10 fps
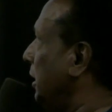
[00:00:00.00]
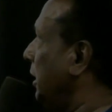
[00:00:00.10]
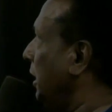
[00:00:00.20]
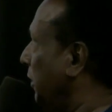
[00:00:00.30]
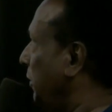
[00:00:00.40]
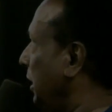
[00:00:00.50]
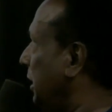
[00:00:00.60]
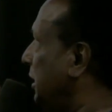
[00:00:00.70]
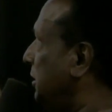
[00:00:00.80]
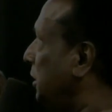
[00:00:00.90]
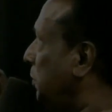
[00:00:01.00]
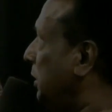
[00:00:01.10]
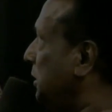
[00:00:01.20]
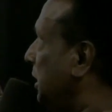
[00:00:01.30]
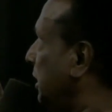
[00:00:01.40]
In a way, this
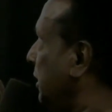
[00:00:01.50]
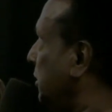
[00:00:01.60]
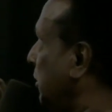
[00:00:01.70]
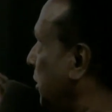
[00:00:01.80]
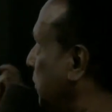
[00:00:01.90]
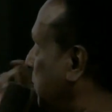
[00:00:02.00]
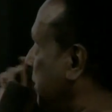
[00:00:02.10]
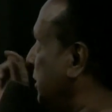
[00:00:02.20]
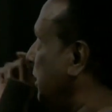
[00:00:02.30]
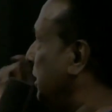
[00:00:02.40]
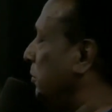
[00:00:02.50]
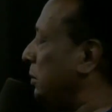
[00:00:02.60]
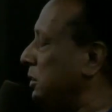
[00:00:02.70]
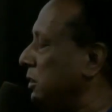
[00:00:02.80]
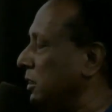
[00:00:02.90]
depression is not a personal
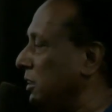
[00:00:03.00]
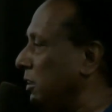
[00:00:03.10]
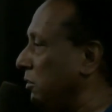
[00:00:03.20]
depression.